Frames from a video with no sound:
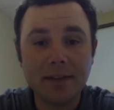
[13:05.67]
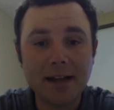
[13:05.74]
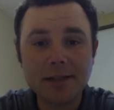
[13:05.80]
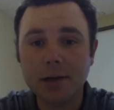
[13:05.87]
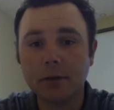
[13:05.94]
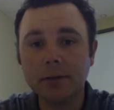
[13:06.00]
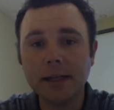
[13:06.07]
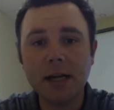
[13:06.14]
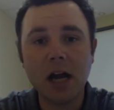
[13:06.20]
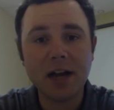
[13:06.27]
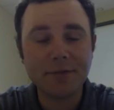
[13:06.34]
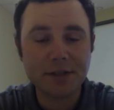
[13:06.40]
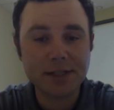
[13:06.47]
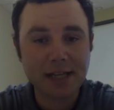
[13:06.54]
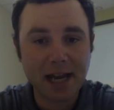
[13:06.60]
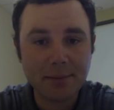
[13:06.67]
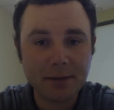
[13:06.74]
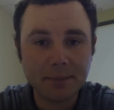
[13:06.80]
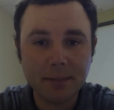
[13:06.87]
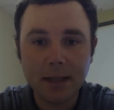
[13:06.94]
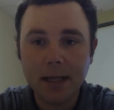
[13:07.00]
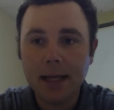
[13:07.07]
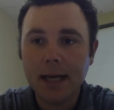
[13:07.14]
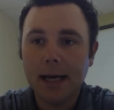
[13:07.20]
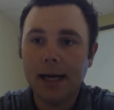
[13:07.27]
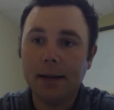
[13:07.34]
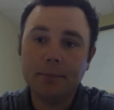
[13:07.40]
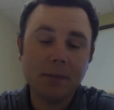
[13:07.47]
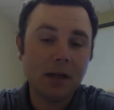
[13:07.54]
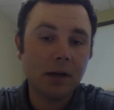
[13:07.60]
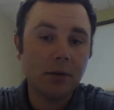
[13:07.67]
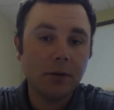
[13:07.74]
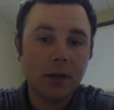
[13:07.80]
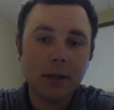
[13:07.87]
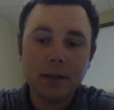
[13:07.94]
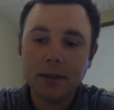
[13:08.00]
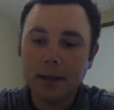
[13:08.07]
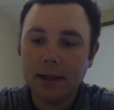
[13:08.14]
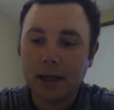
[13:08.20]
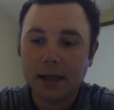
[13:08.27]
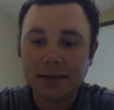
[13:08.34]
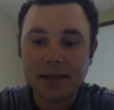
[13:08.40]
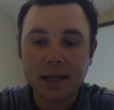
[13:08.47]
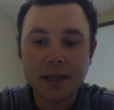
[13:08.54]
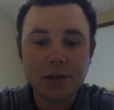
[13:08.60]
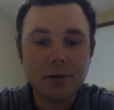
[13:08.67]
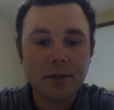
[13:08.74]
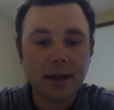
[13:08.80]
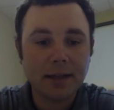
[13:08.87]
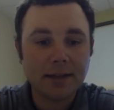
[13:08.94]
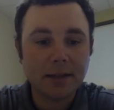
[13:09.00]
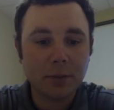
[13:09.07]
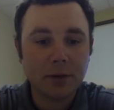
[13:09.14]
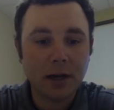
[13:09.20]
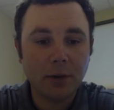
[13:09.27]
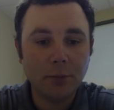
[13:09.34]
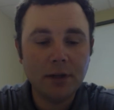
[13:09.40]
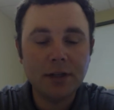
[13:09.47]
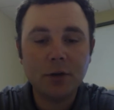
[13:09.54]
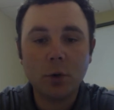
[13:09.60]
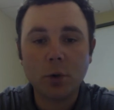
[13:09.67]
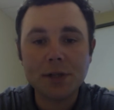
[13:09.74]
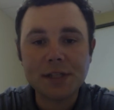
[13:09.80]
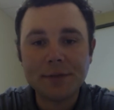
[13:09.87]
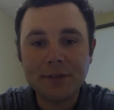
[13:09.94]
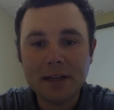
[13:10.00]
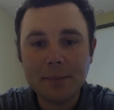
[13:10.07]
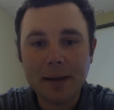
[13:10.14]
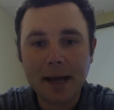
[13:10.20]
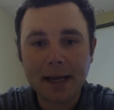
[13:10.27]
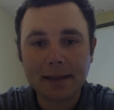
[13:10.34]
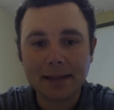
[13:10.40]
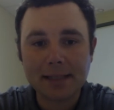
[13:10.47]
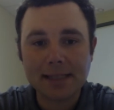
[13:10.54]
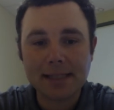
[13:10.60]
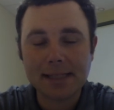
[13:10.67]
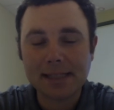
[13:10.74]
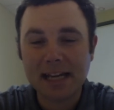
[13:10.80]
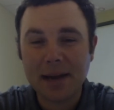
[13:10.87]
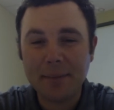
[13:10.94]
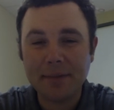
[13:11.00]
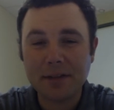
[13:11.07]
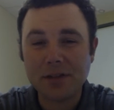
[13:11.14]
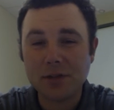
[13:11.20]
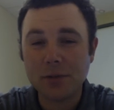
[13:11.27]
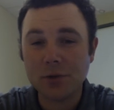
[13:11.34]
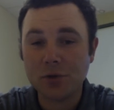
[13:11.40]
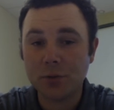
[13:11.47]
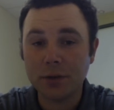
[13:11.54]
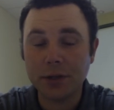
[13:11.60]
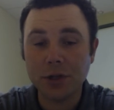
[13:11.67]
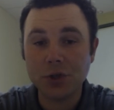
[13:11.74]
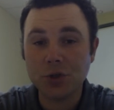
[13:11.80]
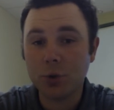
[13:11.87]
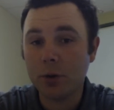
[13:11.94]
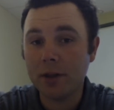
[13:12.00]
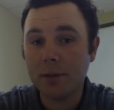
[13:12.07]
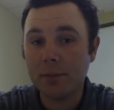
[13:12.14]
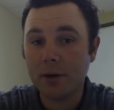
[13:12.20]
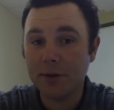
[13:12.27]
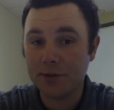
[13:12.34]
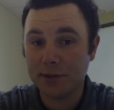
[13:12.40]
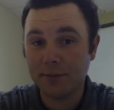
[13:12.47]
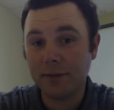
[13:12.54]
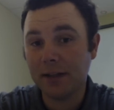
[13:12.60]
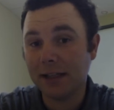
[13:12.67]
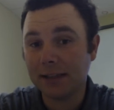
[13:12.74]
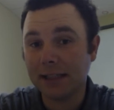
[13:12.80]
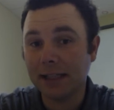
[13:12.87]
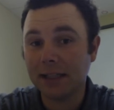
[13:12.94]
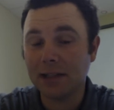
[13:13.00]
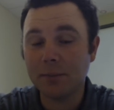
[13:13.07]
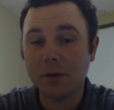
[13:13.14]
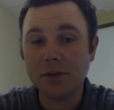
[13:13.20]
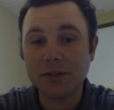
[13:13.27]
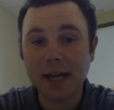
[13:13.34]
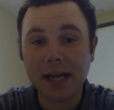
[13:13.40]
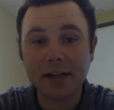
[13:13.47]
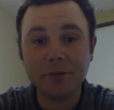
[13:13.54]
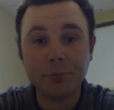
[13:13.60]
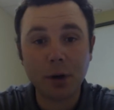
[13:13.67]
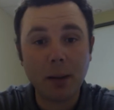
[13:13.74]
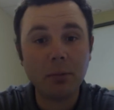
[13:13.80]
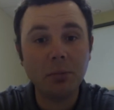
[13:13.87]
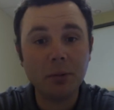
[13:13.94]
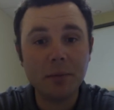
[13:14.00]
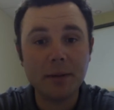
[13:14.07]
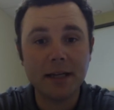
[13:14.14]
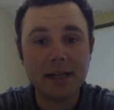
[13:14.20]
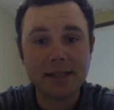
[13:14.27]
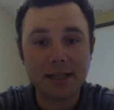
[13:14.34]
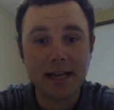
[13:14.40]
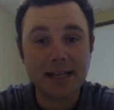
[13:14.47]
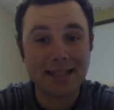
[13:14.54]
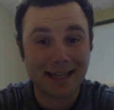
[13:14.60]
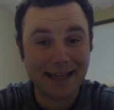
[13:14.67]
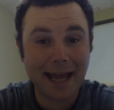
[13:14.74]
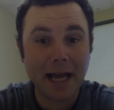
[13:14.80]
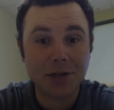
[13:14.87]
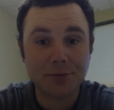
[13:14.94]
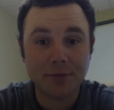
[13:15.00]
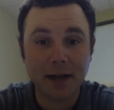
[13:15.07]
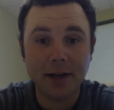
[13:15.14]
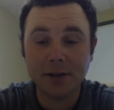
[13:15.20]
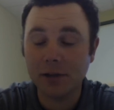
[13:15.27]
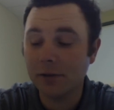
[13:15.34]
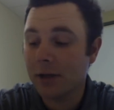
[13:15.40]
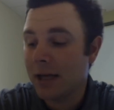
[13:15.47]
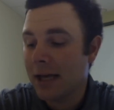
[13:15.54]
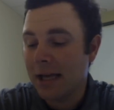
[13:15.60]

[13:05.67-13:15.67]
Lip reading: That's our lead-off assignment. I'll tell you that when I read course feedback, that's the assignment that students really enjoy the most and feel like they get the most out of, probably because it has a cash value.